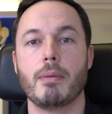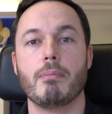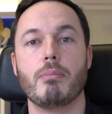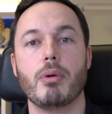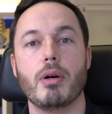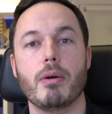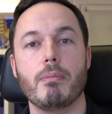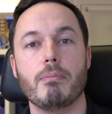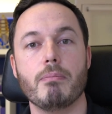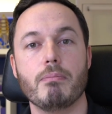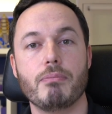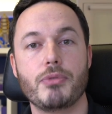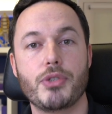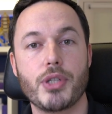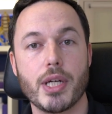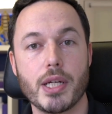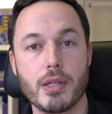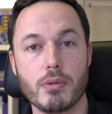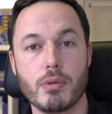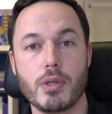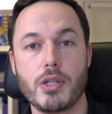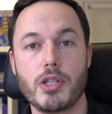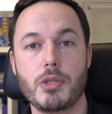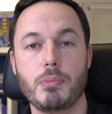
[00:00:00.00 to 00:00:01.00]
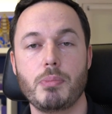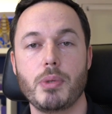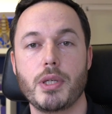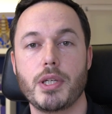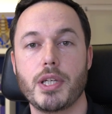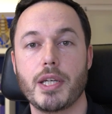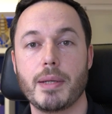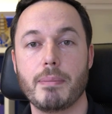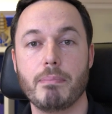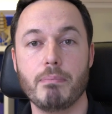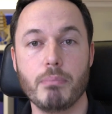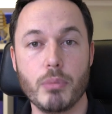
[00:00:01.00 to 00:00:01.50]
But generally
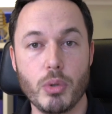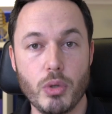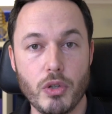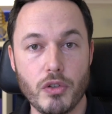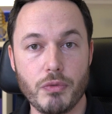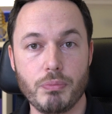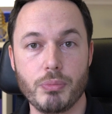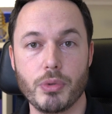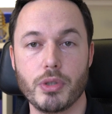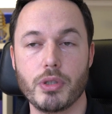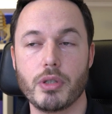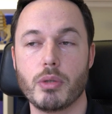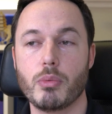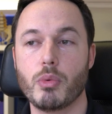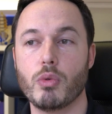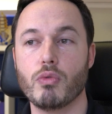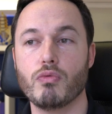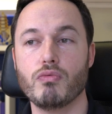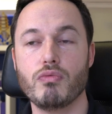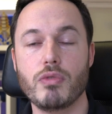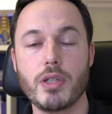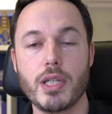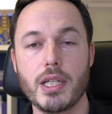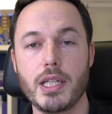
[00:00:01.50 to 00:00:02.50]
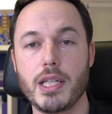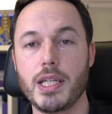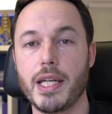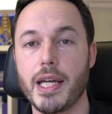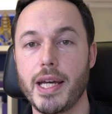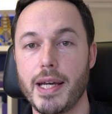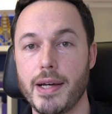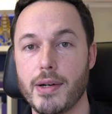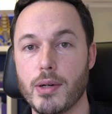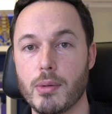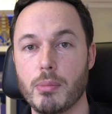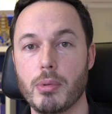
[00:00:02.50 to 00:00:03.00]
speaking, movement will really
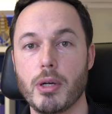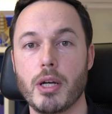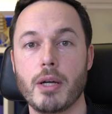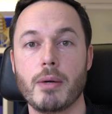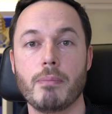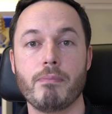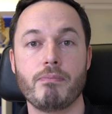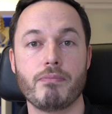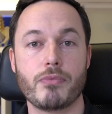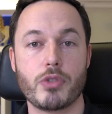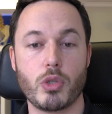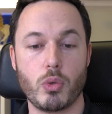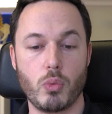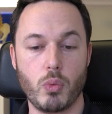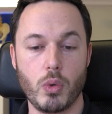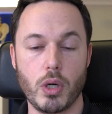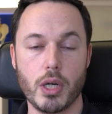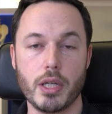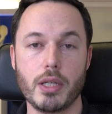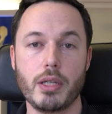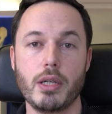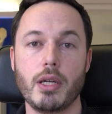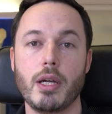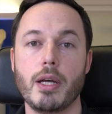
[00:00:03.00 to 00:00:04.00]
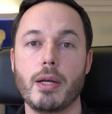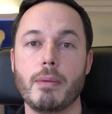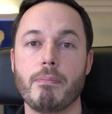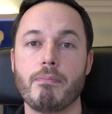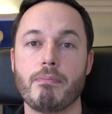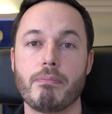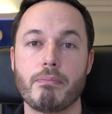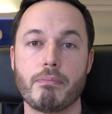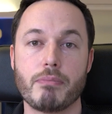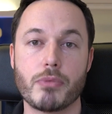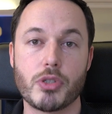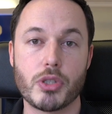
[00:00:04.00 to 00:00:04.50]
help to 1,
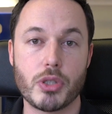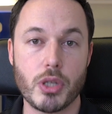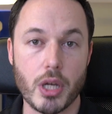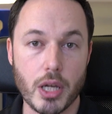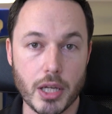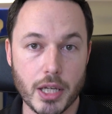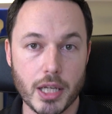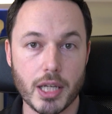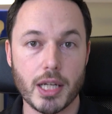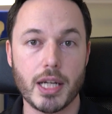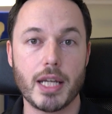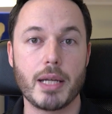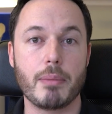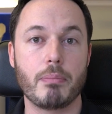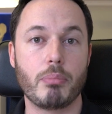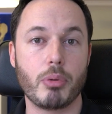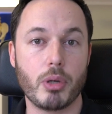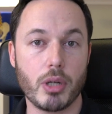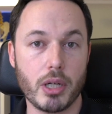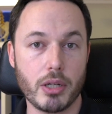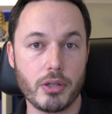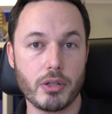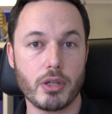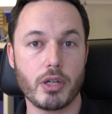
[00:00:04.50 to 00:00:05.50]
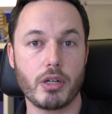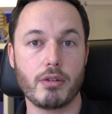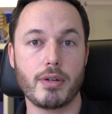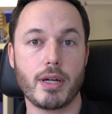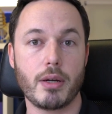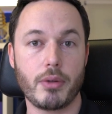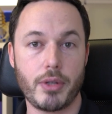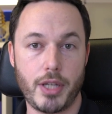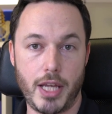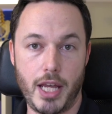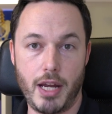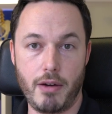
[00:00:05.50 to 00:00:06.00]
circulate blood
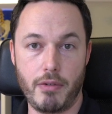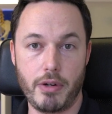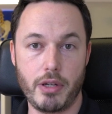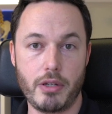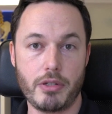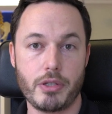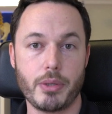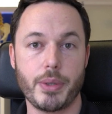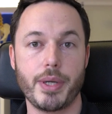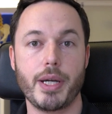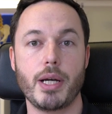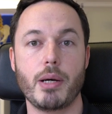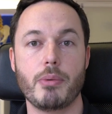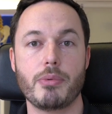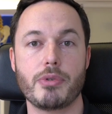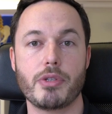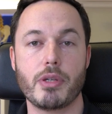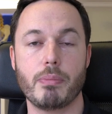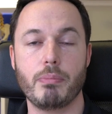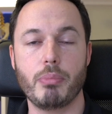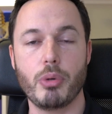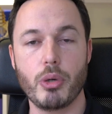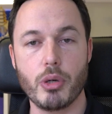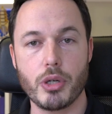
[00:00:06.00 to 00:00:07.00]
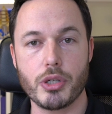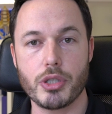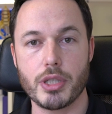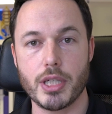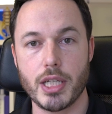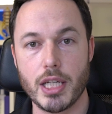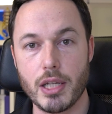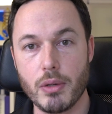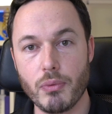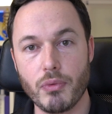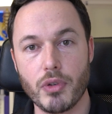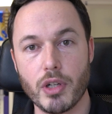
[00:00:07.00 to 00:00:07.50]
around the area, so it helps to push
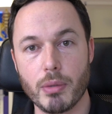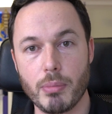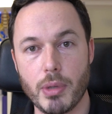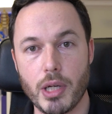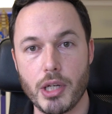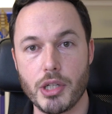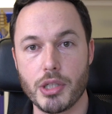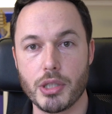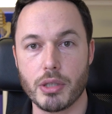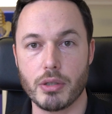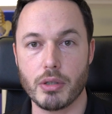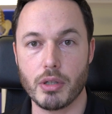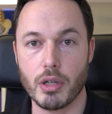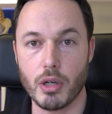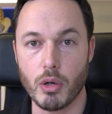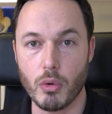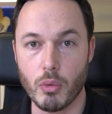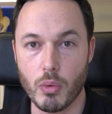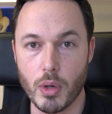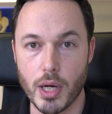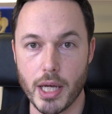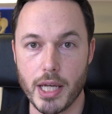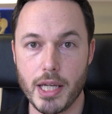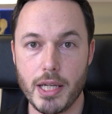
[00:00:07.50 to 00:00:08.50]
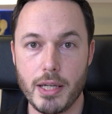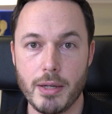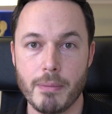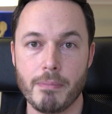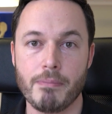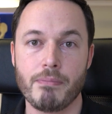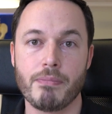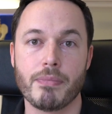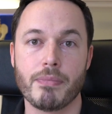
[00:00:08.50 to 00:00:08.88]
inflammation away,